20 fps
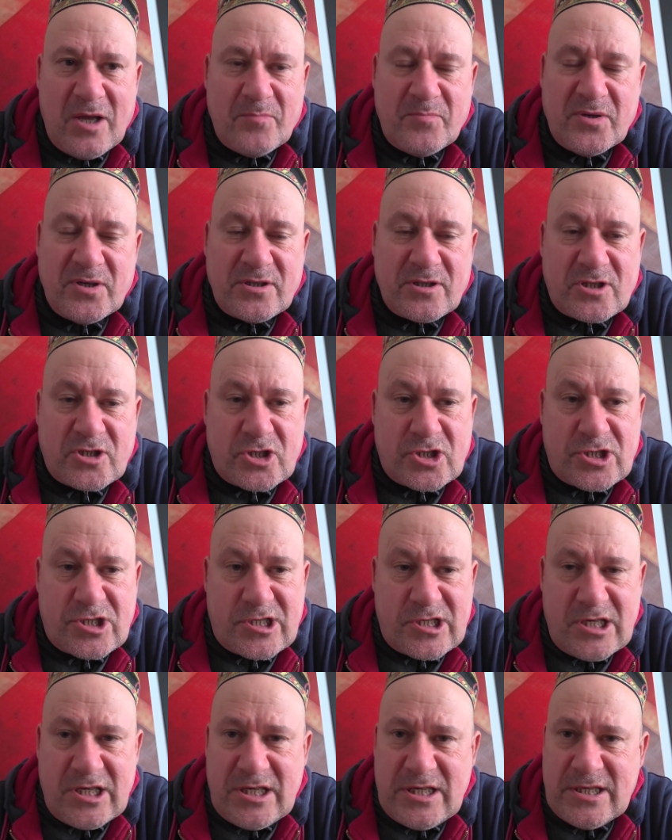But
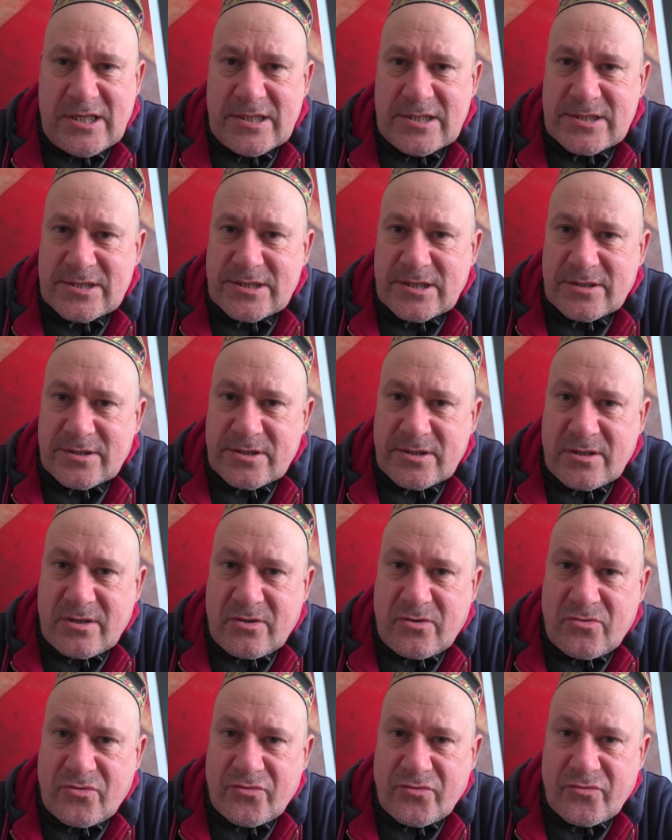Jesus
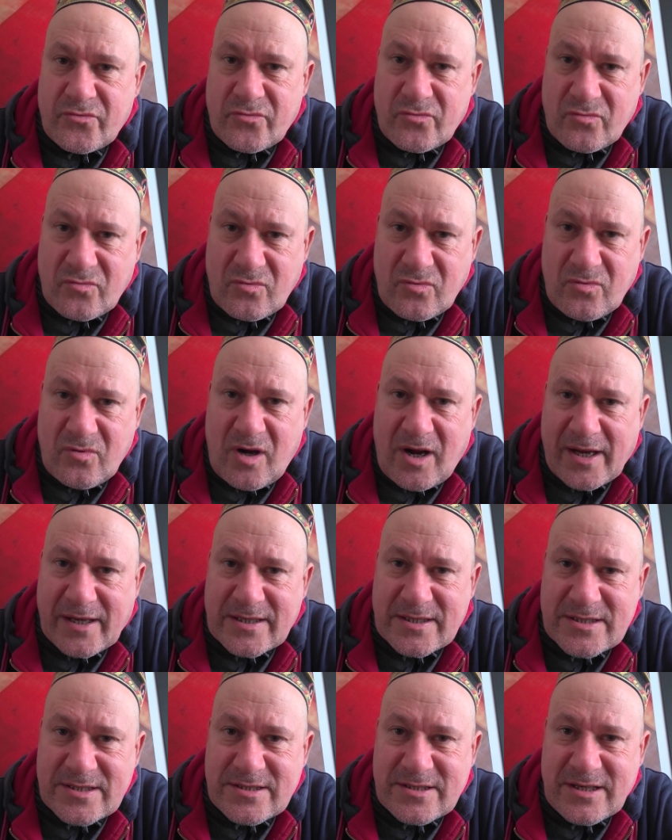
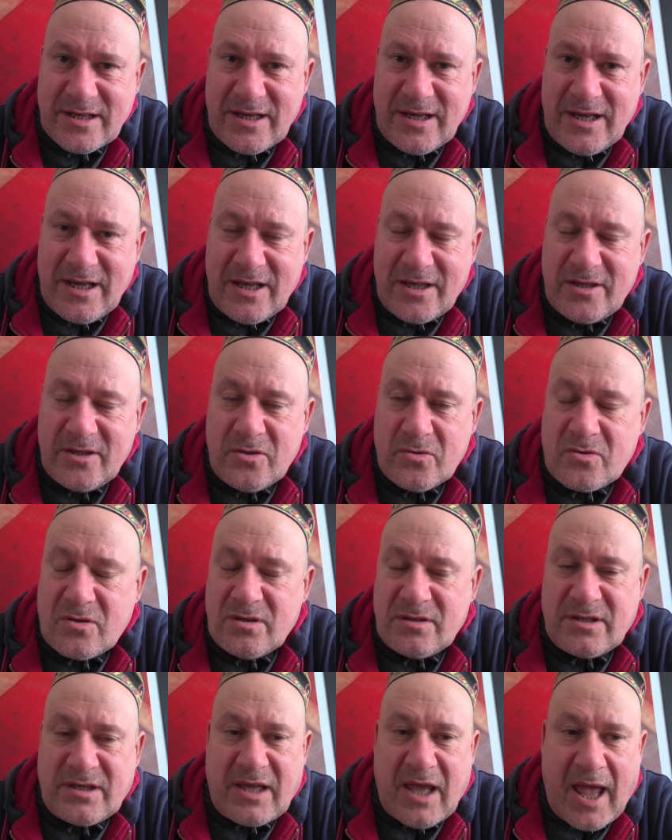Christ, you
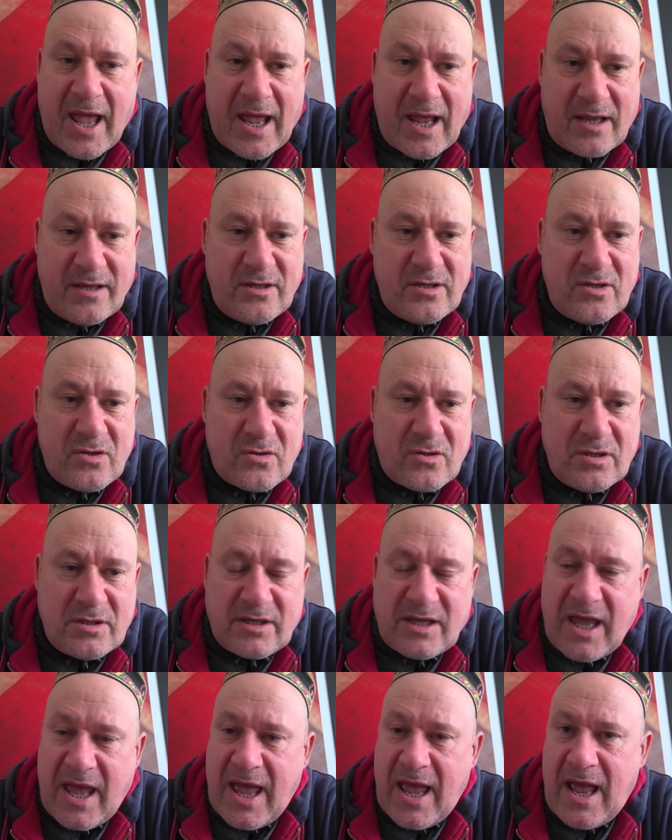could get
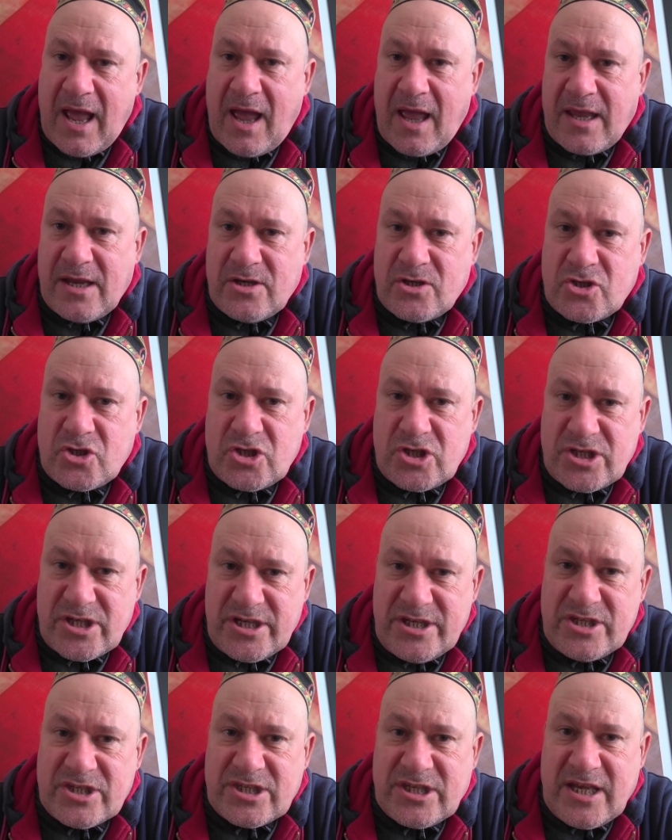a
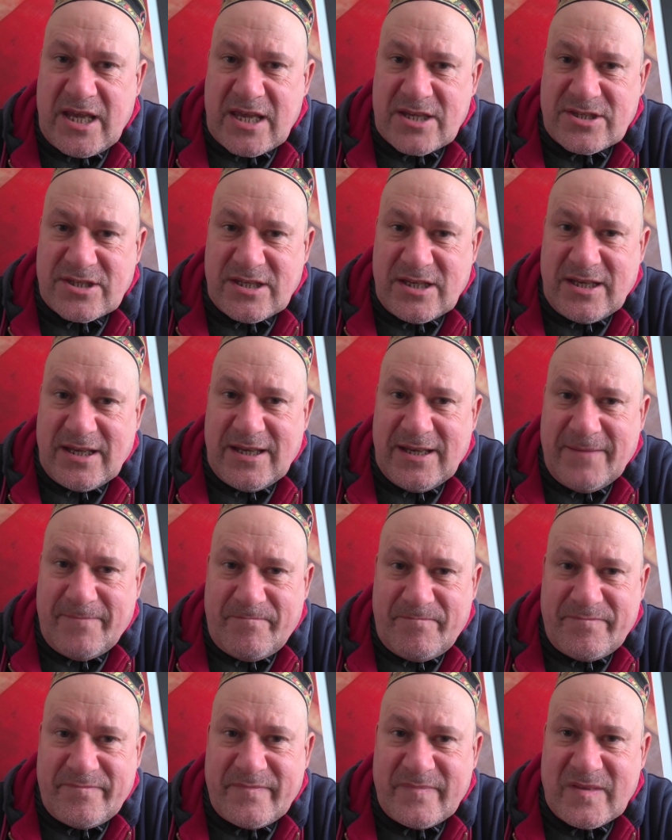GCSE
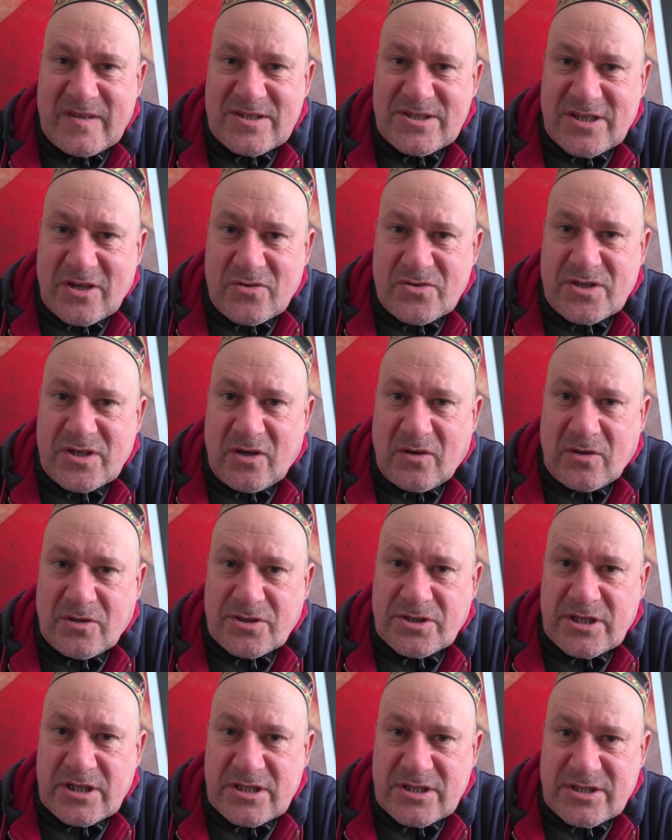
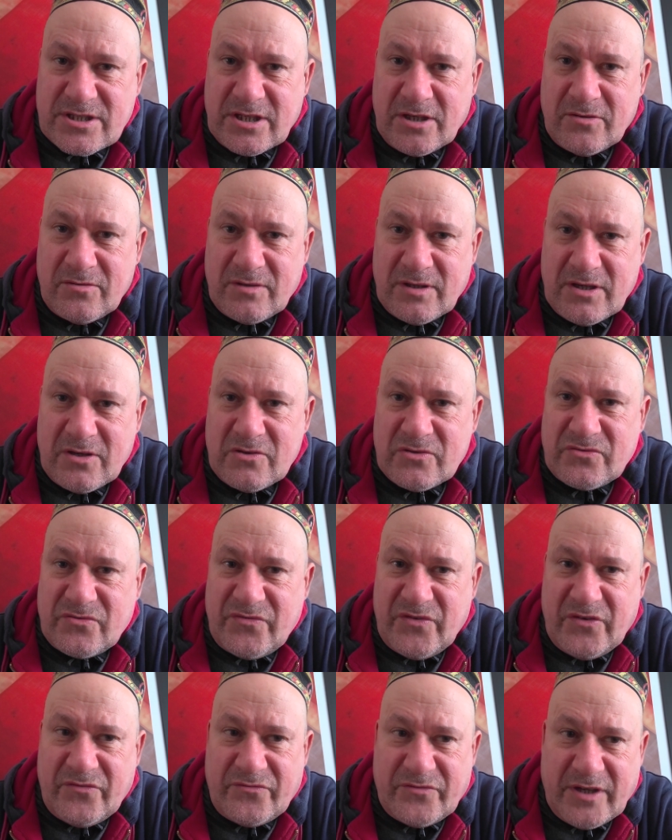sociology student who's
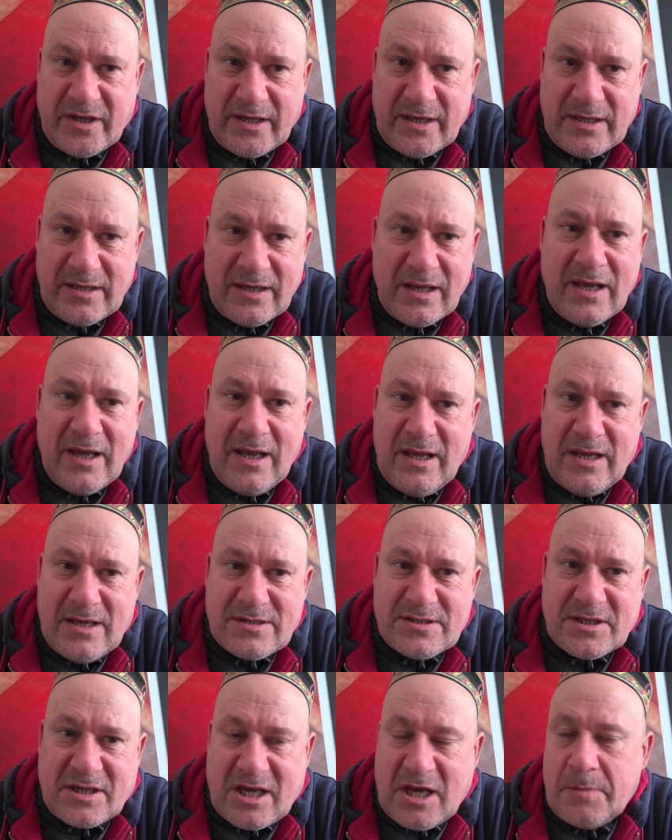15
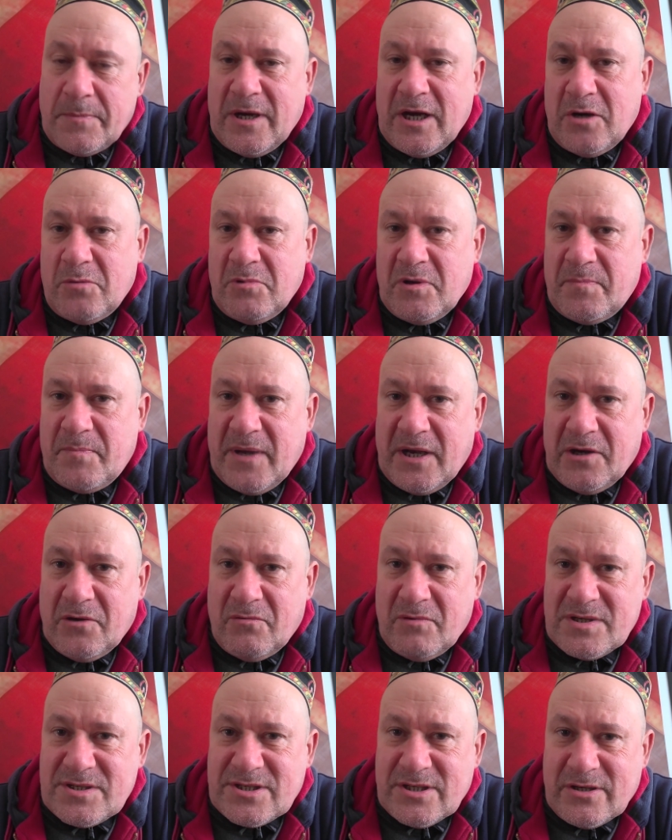to come up with better
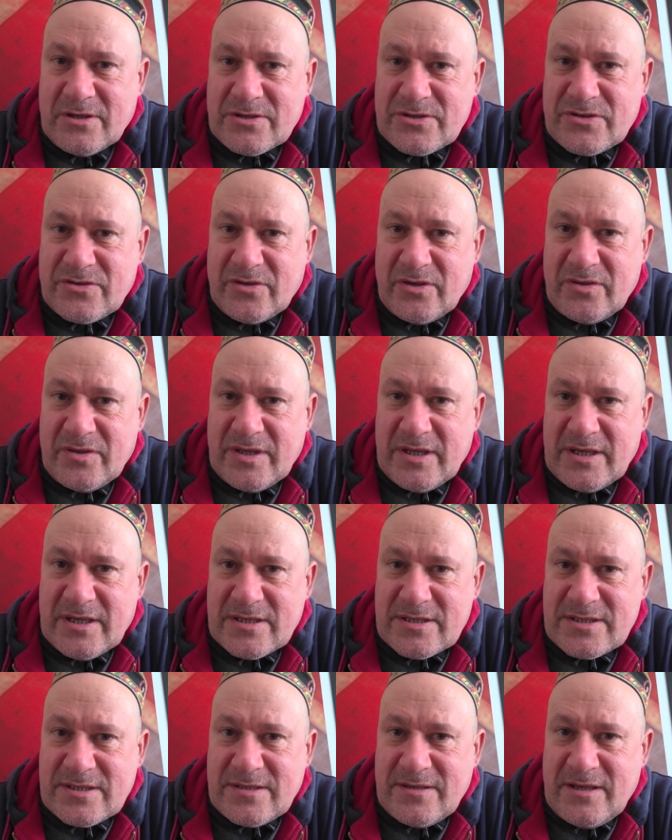research than
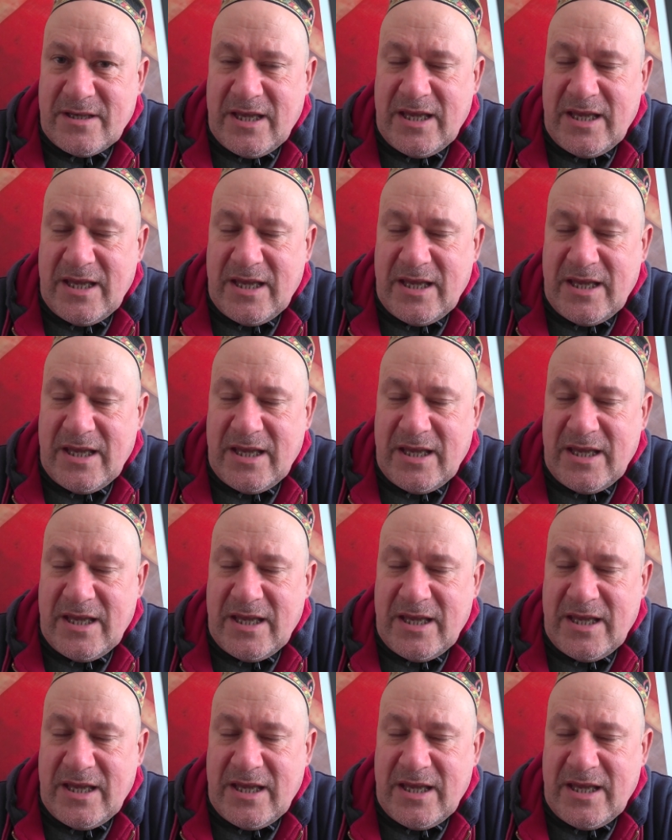this.